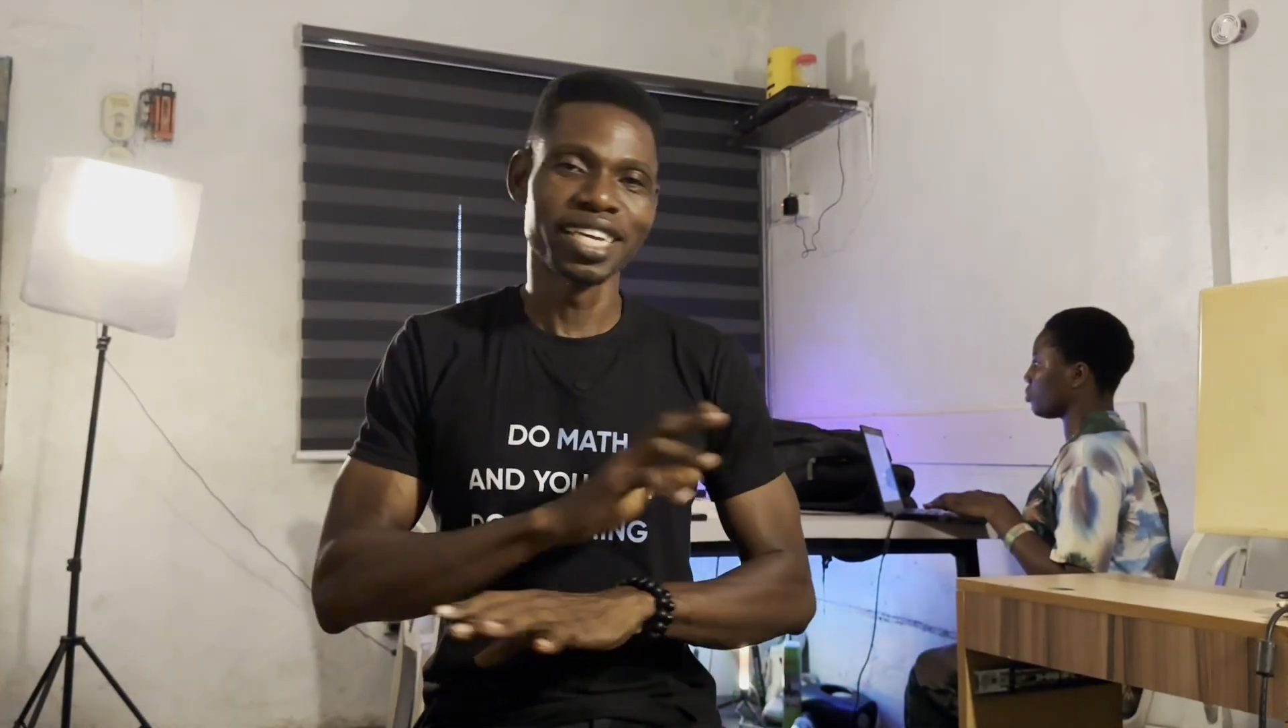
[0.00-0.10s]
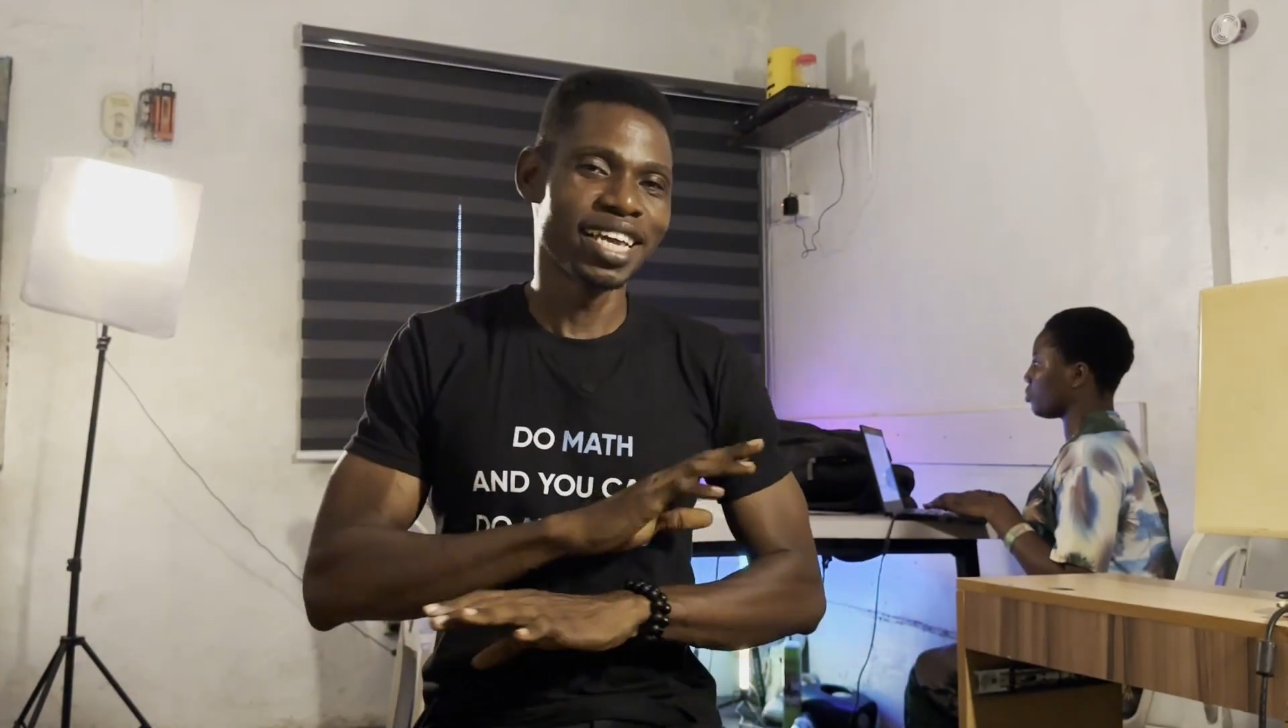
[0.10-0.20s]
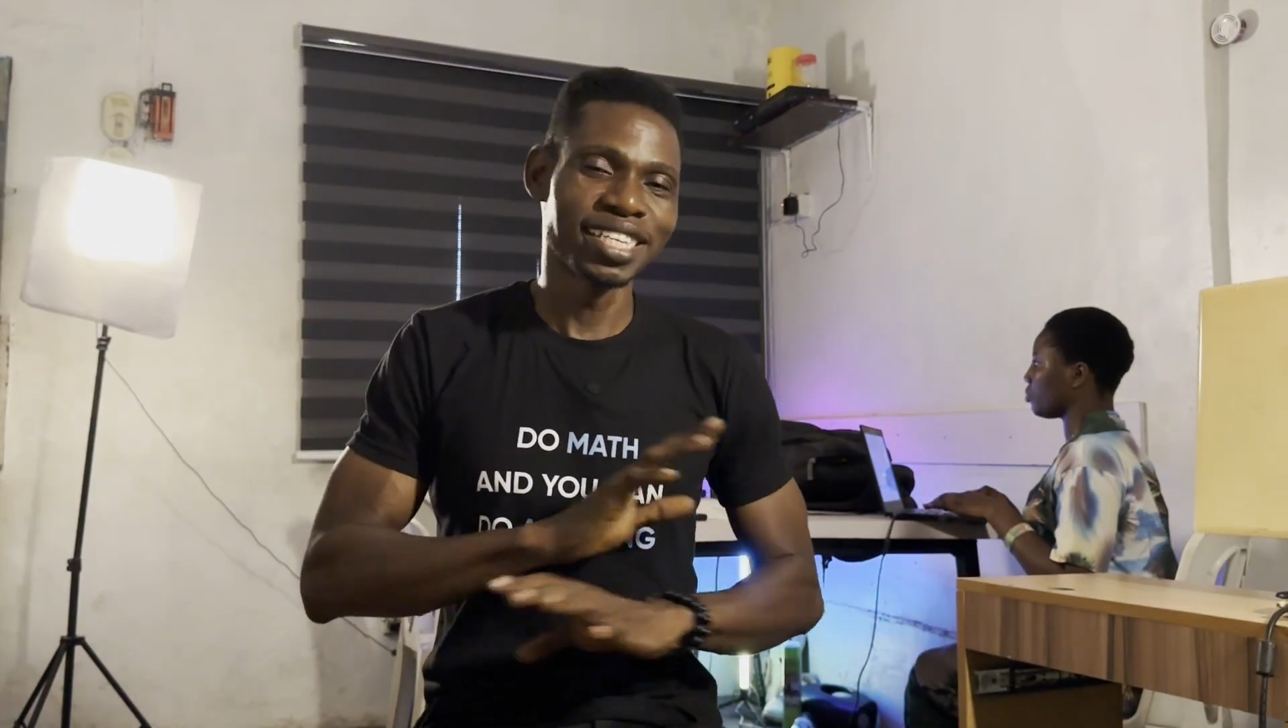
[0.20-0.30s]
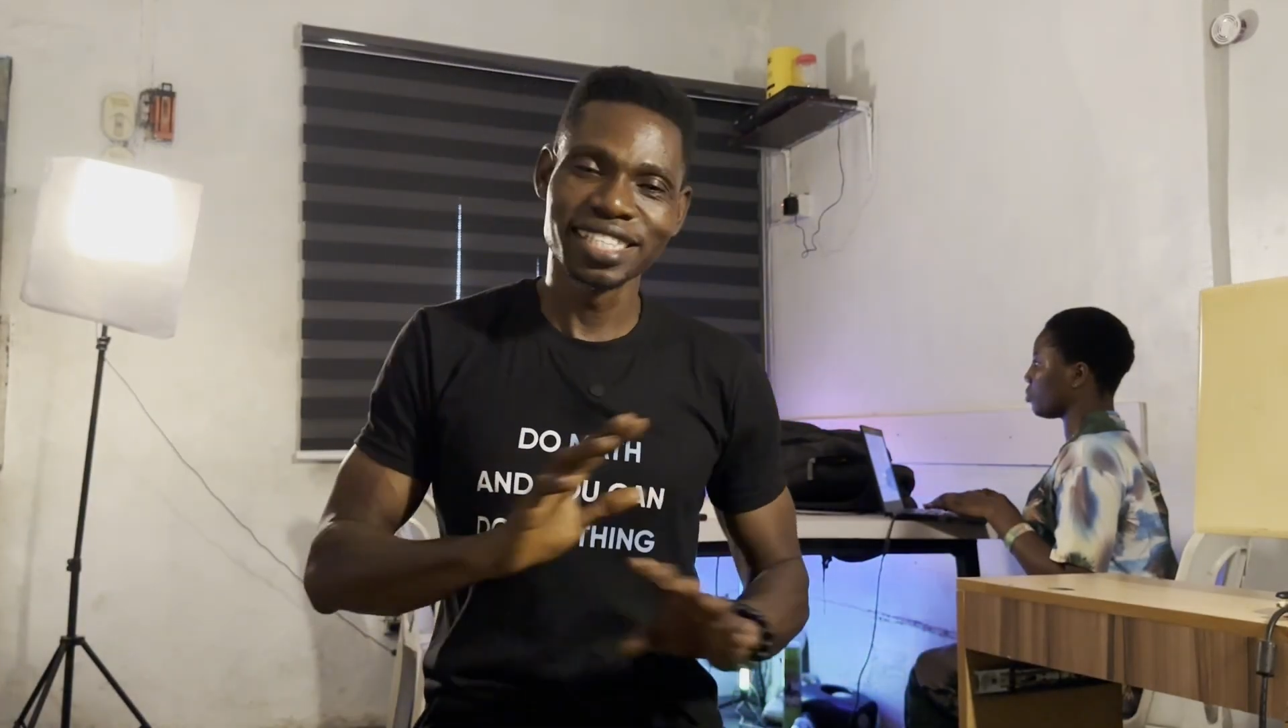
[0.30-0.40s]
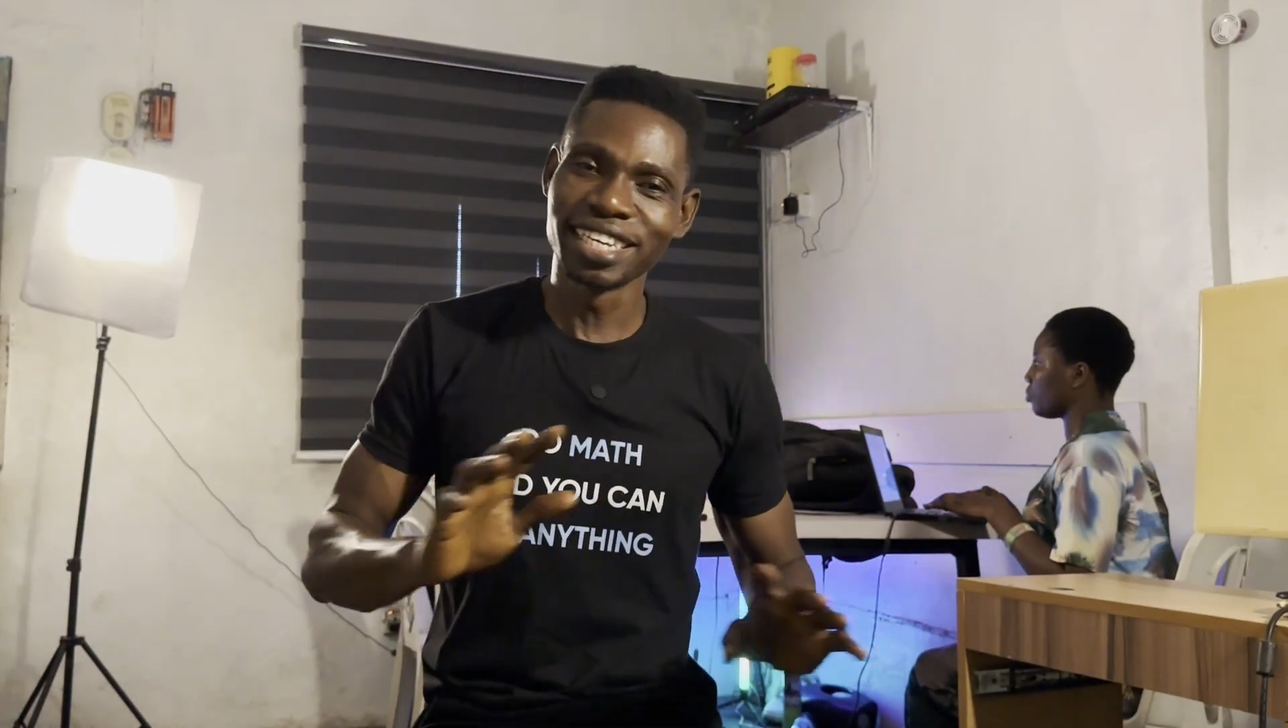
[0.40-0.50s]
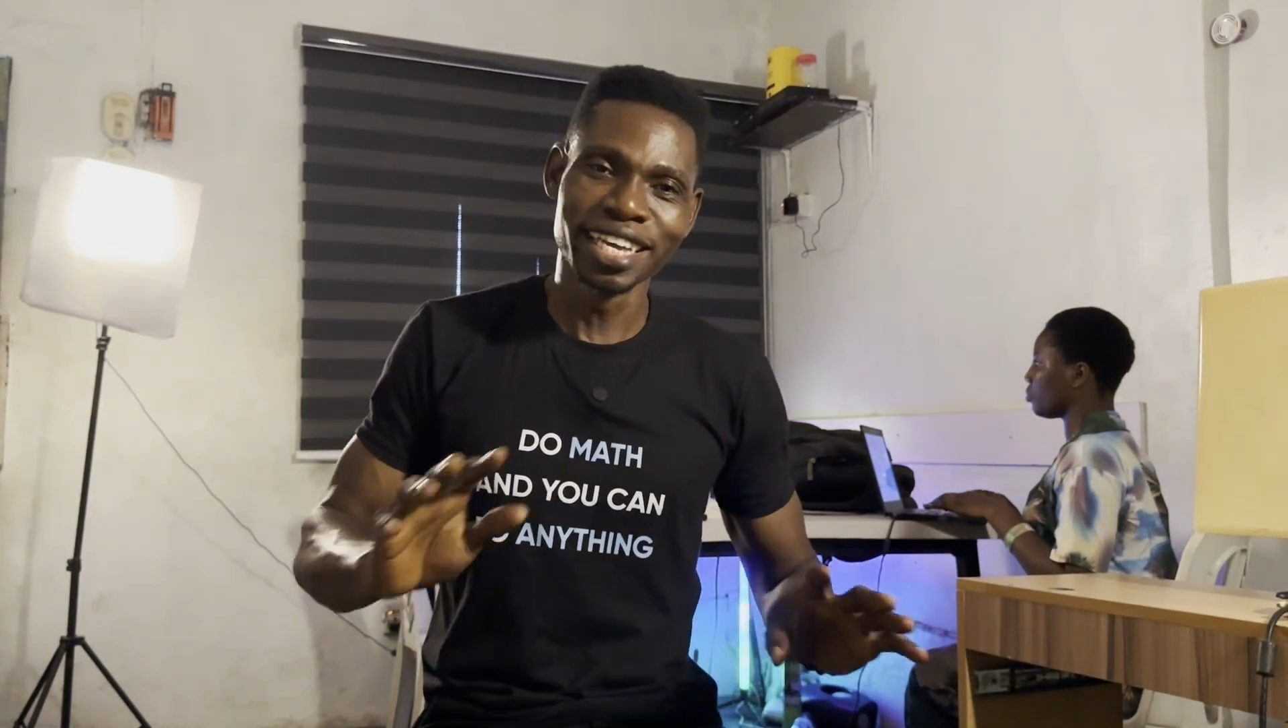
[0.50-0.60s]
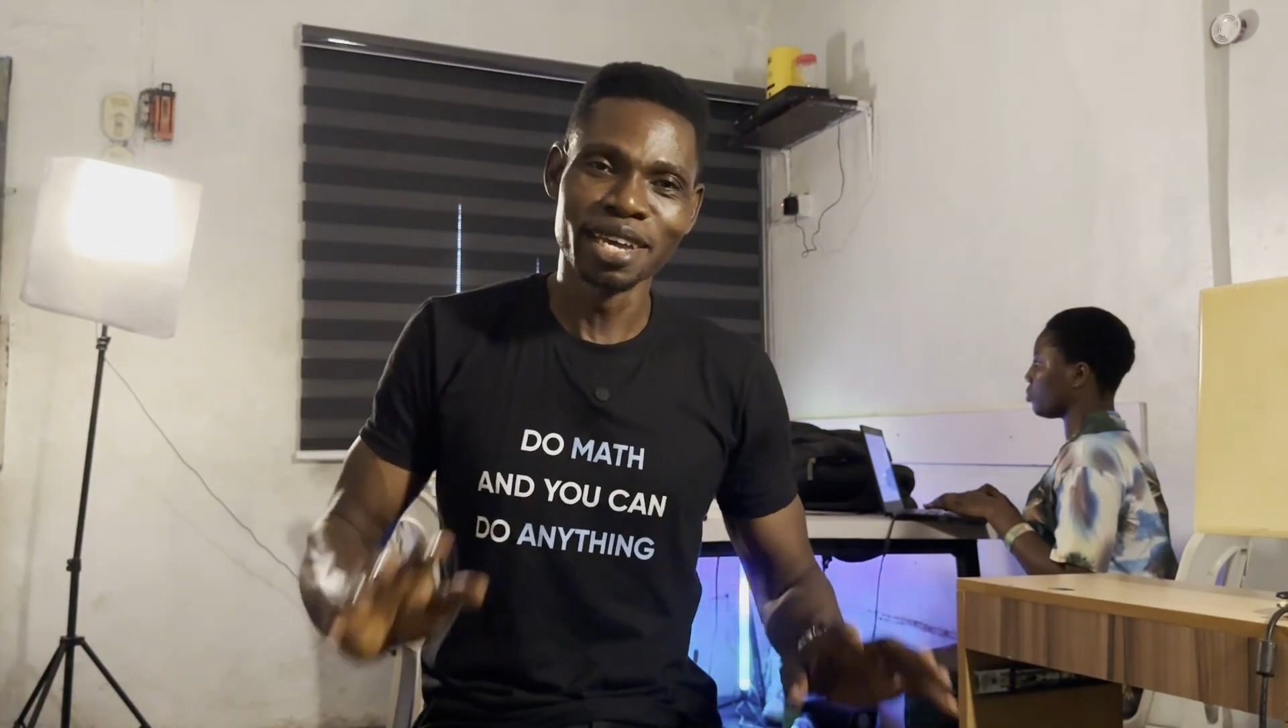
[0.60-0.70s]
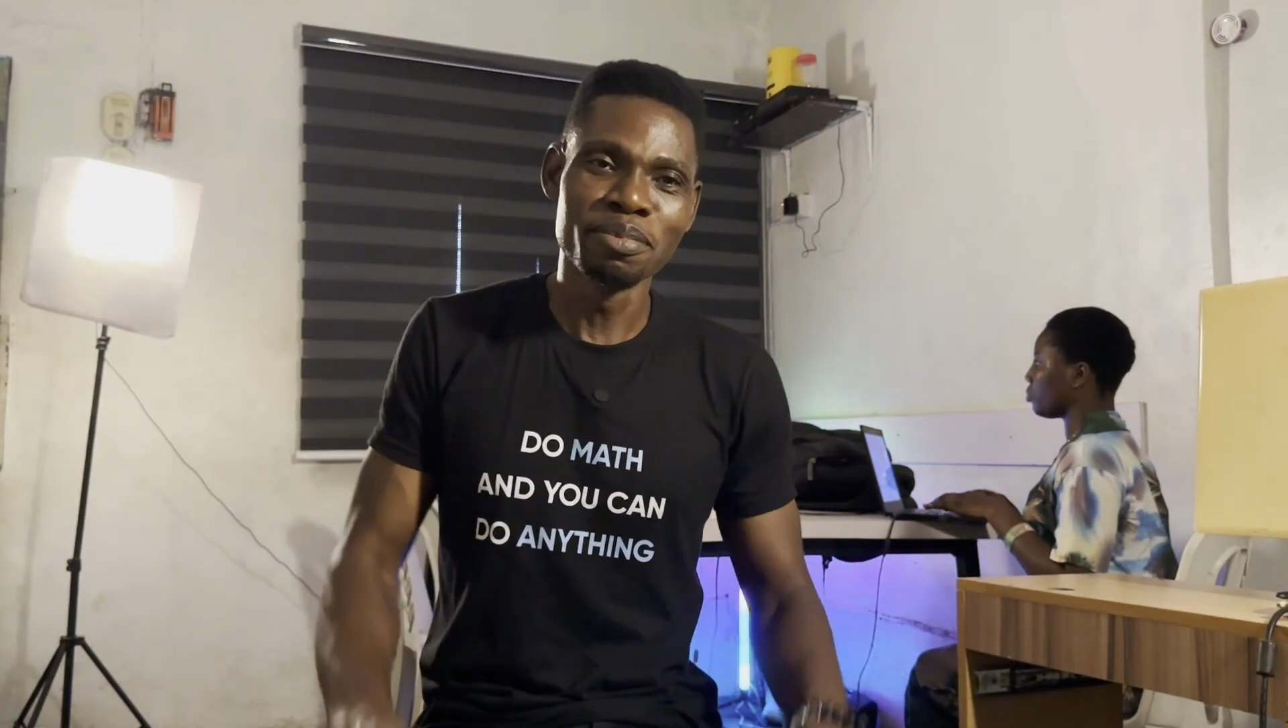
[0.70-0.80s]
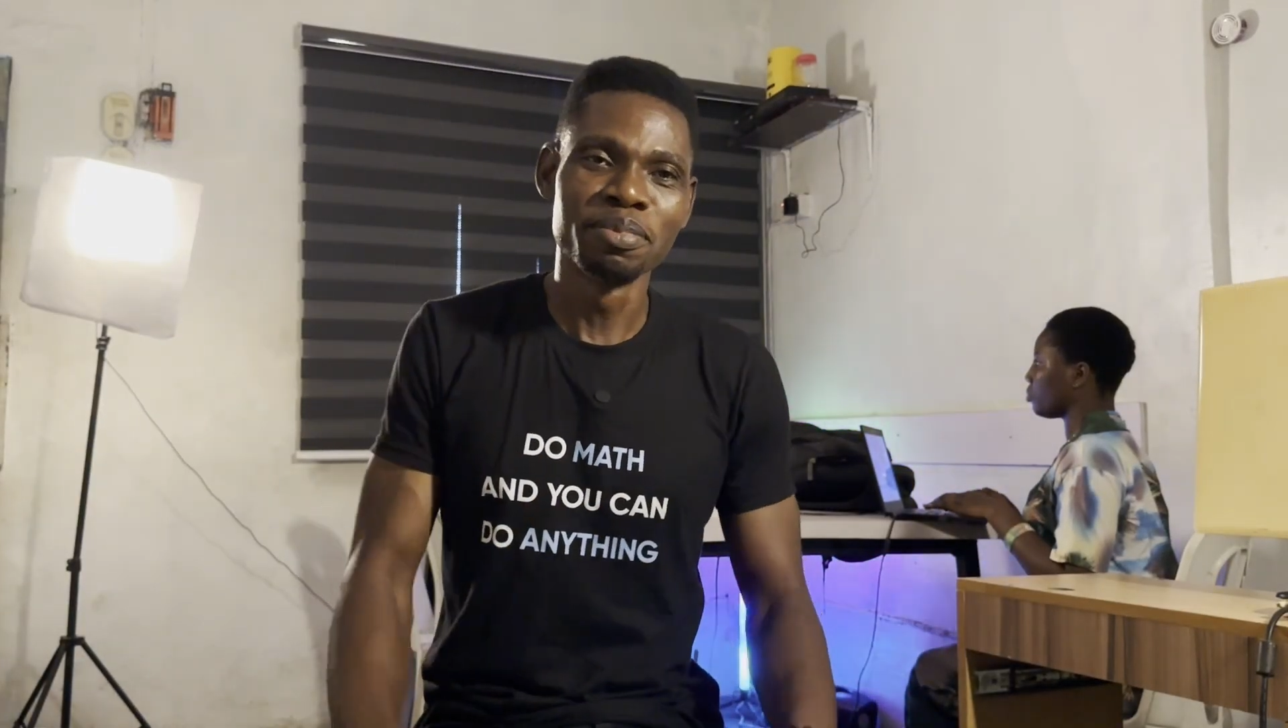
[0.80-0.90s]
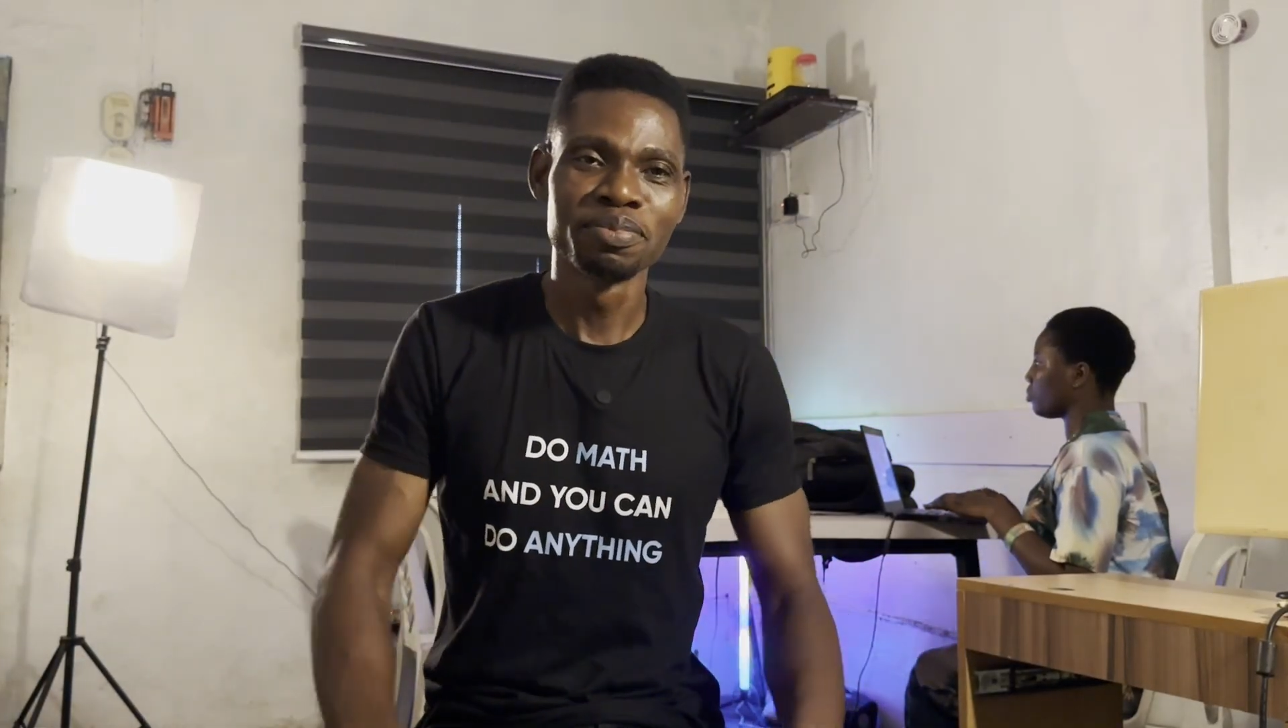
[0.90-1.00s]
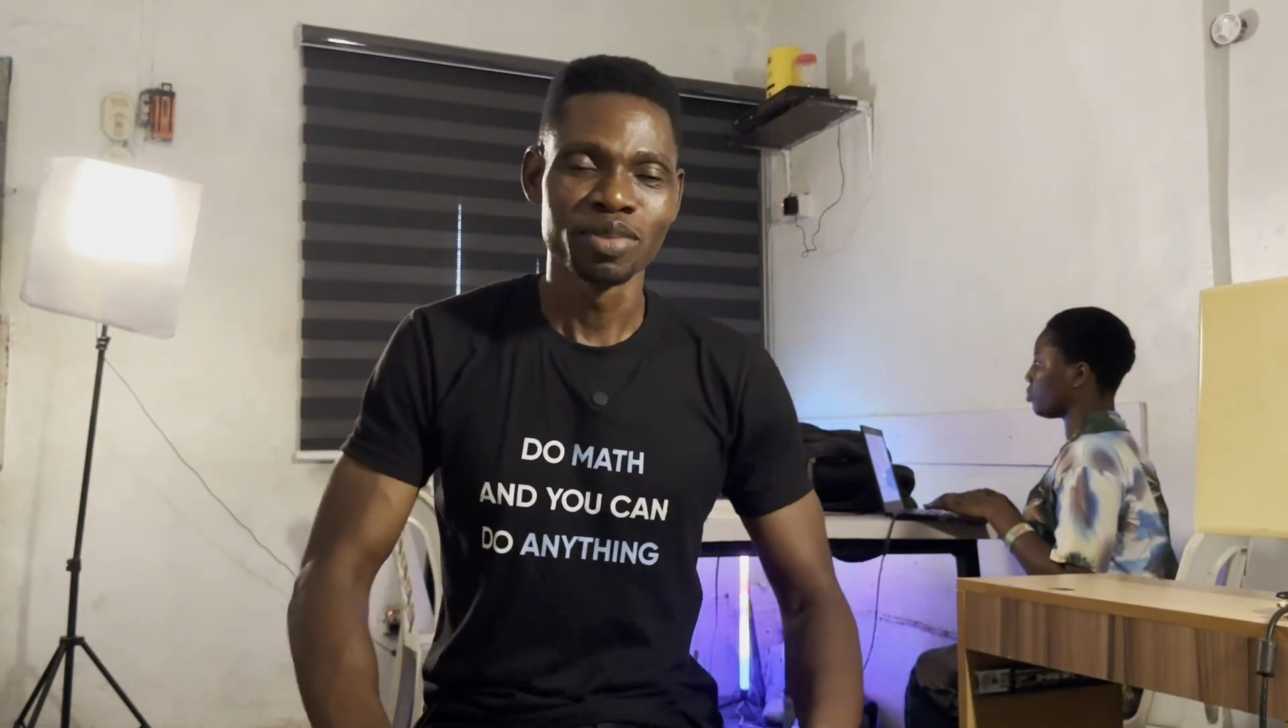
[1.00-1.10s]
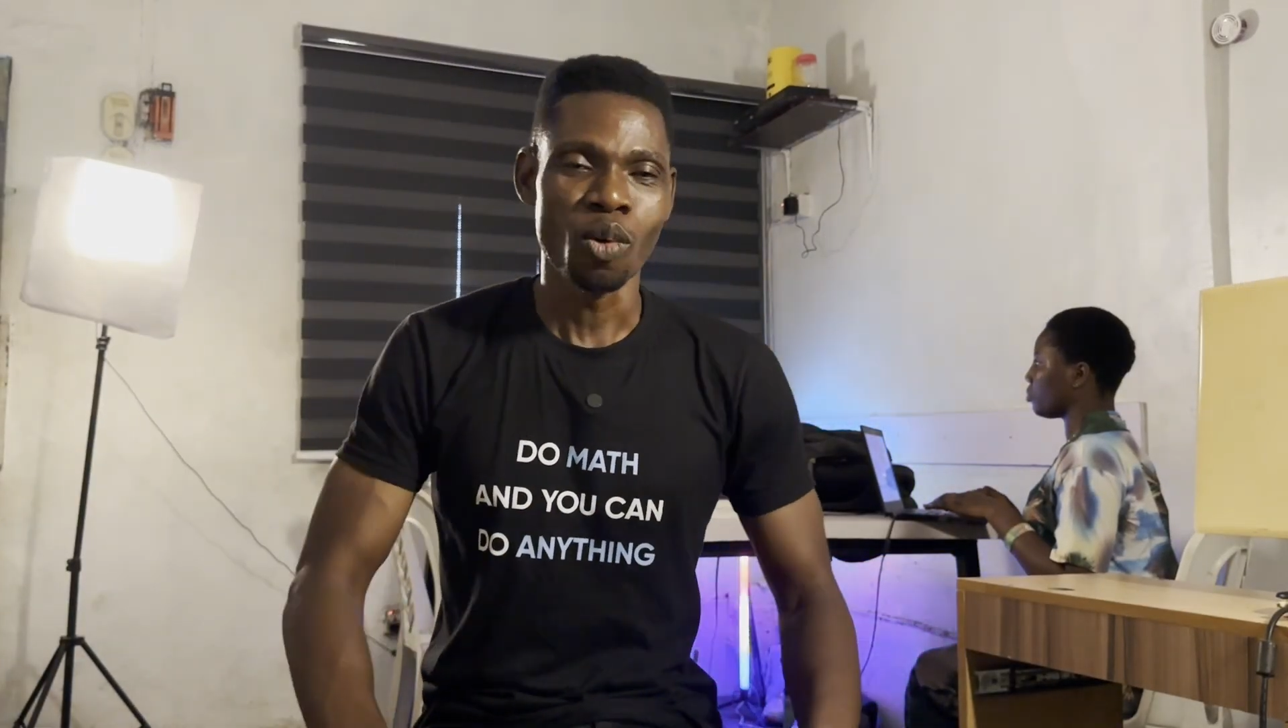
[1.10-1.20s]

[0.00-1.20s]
a guessing game